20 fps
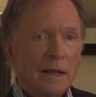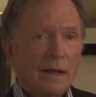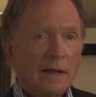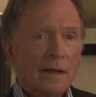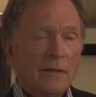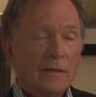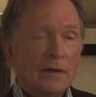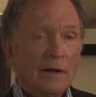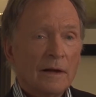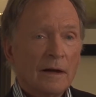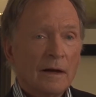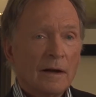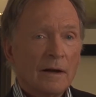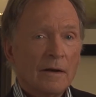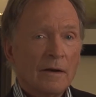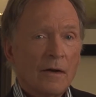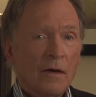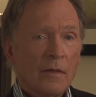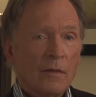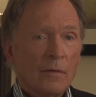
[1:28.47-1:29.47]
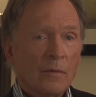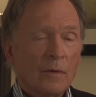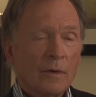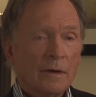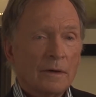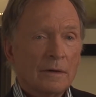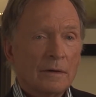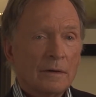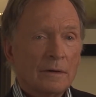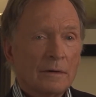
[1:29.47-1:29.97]
and then I got another
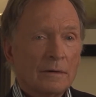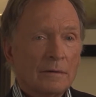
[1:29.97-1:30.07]
one